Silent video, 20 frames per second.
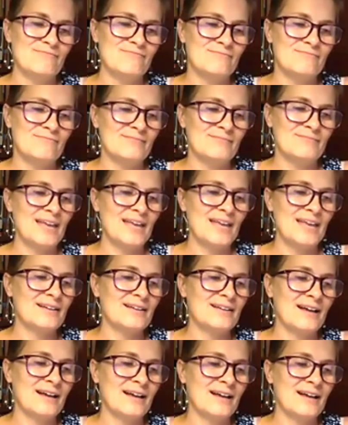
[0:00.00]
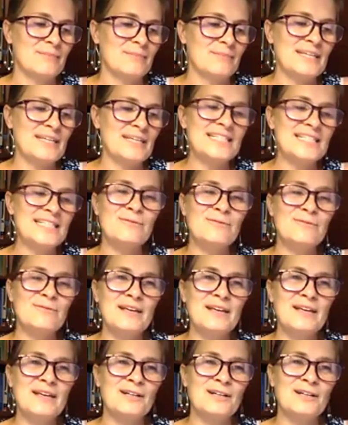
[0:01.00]
I
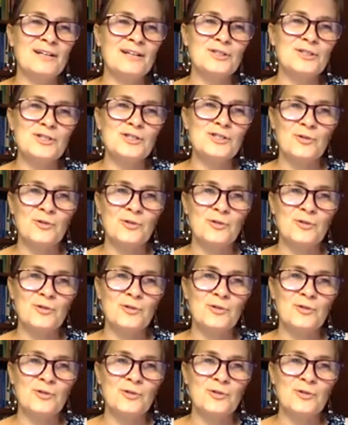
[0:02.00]
be easy